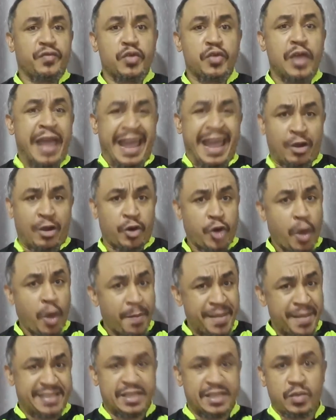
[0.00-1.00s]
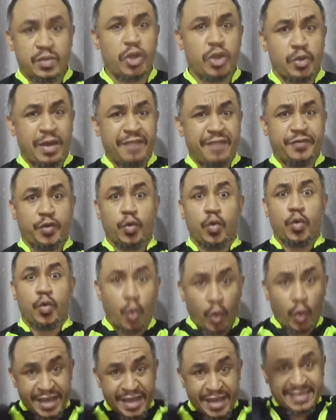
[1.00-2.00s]
economics is what you have to
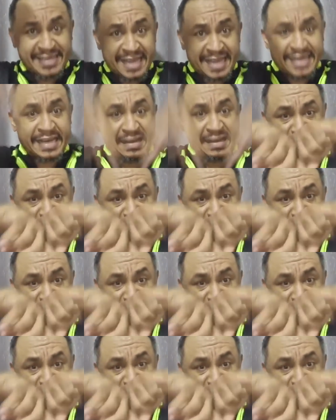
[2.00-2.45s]
go inside a